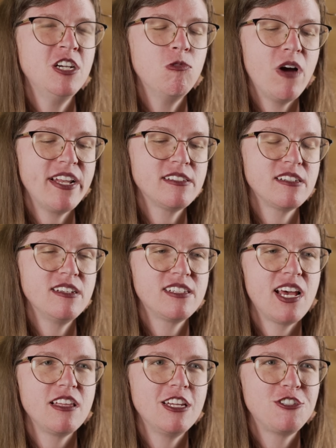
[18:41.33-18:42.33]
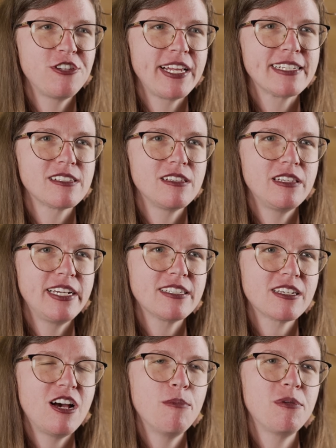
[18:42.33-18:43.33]
Why does an
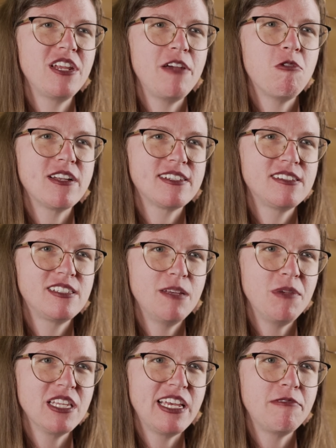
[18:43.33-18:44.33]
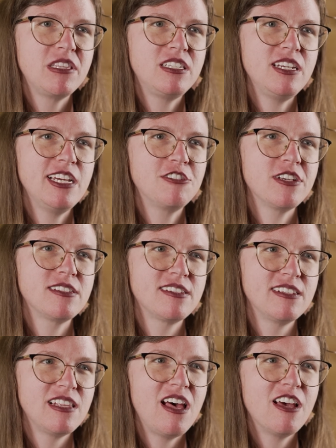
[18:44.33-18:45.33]
intelligence-linked company want to simulate with DHS
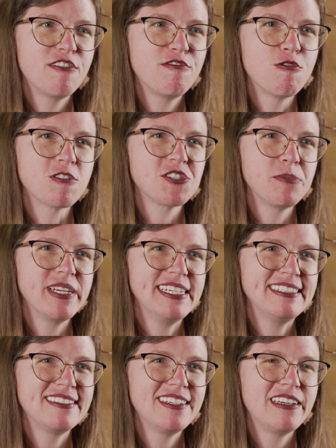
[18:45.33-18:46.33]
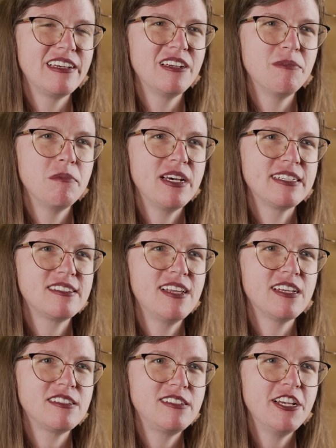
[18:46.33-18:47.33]
and law enforcement
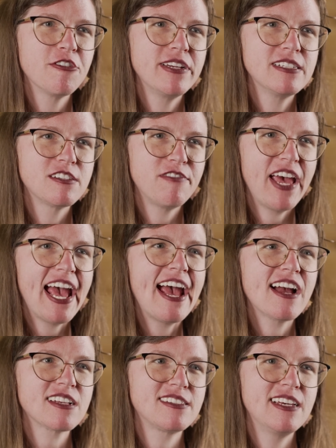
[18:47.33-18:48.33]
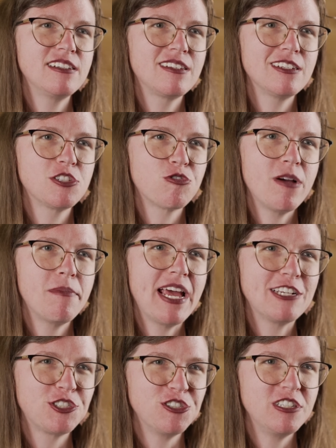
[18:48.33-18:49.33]
a series of hacks that disrupt
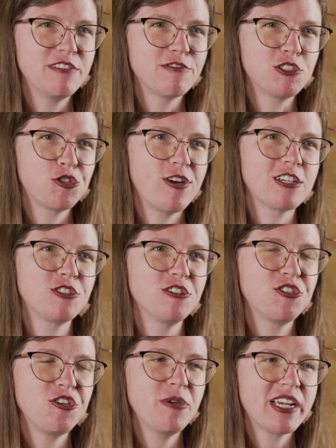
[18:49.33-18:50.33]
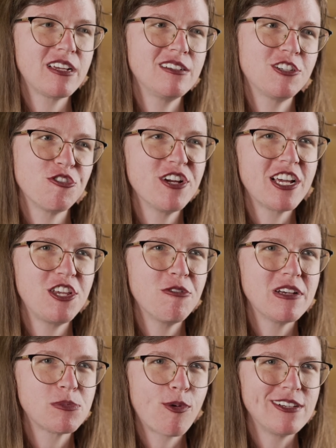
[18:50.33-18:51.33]
national infrastructure during a
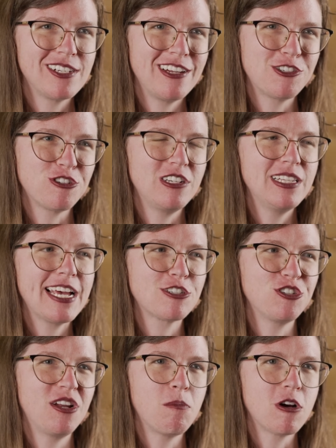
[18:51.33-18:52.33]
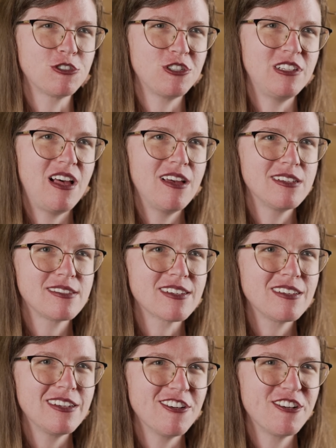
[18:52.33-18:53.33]
U.S. presidential election and martial law is
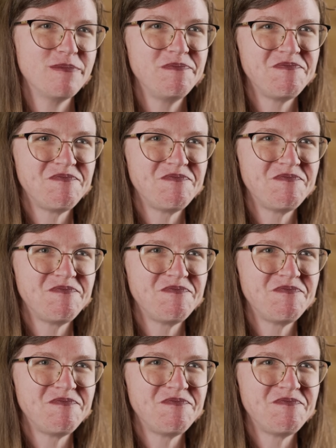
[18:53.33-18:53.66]
declared?